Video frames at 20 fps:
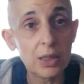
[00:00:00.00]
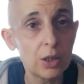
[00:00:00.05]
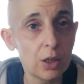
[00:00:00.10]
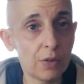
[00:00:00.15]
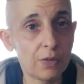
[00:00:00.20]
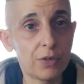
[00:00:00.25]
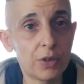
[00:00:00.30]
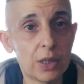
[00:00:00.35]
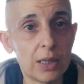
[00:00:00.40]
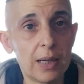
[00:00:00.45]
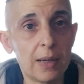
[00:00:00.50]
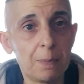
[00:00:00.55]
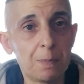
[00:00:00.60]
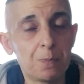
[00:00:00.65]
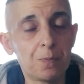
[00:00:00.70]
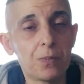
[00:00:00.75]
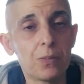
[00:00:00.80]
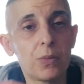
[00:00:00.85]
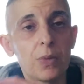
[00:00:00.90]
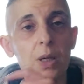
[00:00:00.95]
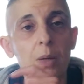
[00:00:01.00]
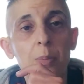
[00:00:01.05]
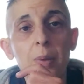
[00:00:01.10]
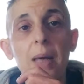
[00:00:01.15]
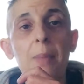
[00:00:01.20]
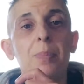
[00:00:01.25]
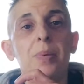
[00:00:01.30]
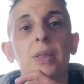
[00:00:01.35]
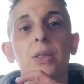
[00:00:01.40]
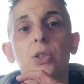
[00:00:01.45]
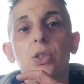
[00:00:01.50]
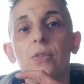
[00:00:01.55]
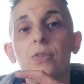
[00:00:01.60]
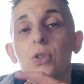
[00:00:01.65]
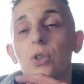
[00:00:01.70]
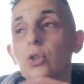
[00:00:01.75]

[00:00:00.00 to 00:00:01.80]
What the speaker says: officer, a black police officer.